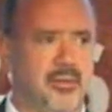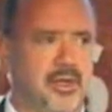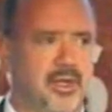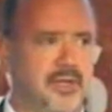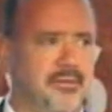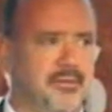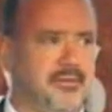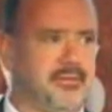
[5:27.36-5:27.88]
When
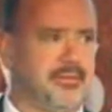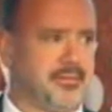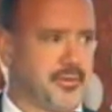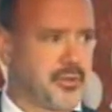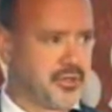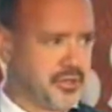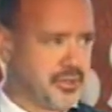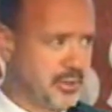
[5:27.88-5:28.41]
I
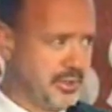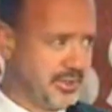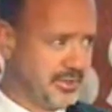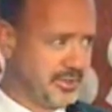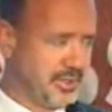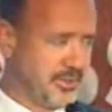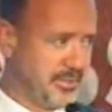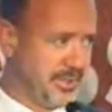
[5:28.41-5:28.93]
first joined
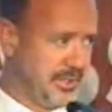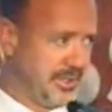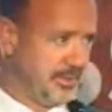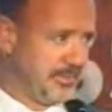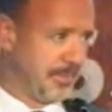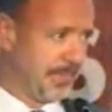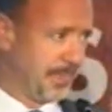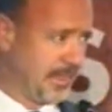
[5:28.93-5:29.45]
this
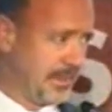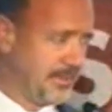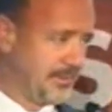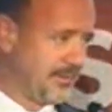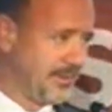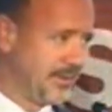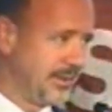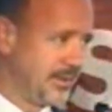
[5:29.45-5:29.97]
company,
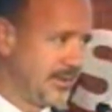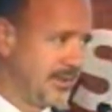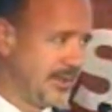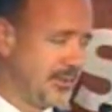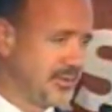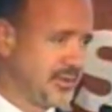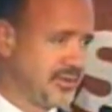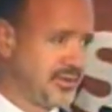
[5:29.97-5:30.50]

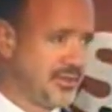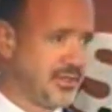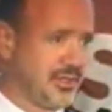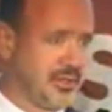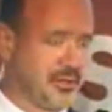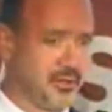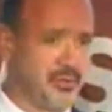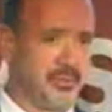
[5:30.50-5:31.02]
I was
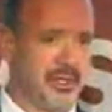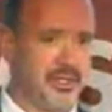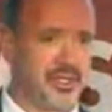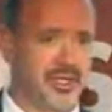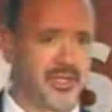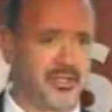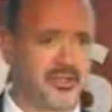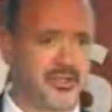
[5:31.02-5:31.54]
essentially told my
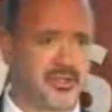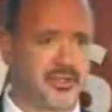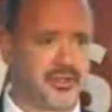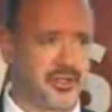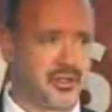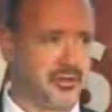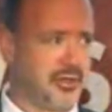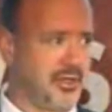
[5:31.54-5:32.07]
challenge is
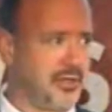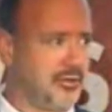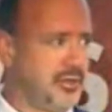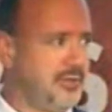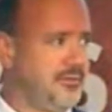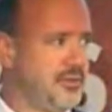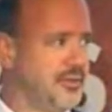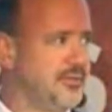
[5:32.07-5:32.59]
to create a
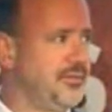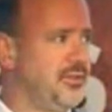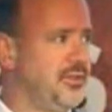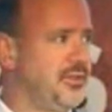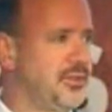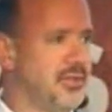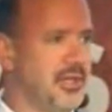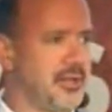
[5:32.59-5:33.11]
greenfield
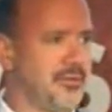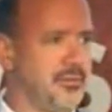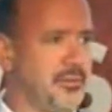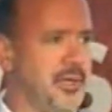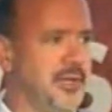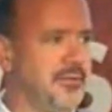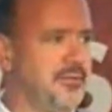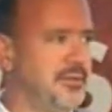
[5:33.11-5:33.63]
future out of a
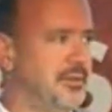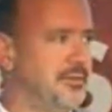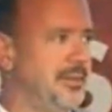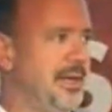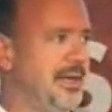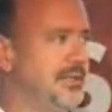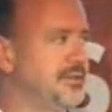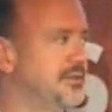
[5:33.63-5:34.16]
brownfield
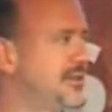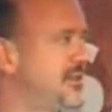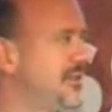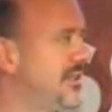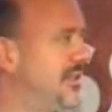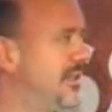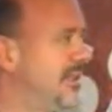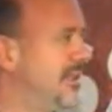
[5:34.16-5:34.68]
past.
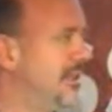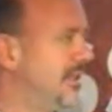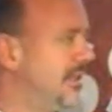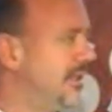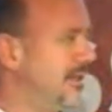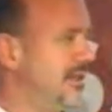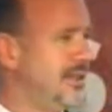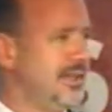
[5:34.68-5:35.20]

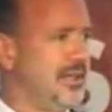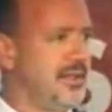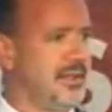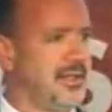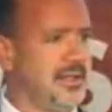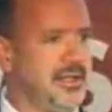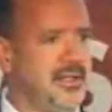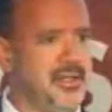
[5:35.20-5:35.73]
And I
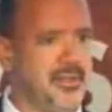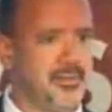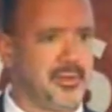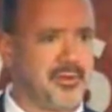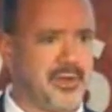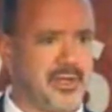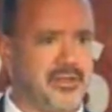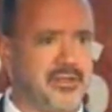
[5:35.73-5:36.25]
think India
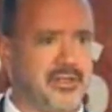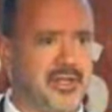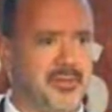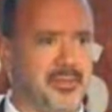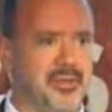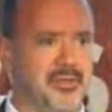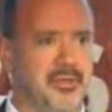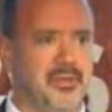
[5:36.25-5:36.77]
provides an
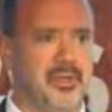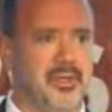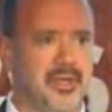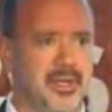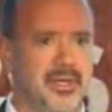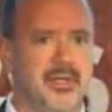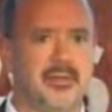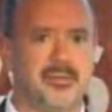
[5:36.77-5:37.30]
opportunity
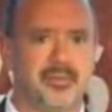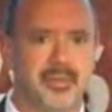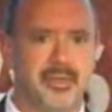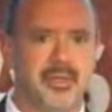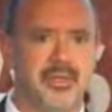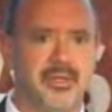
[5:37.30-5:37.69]
to help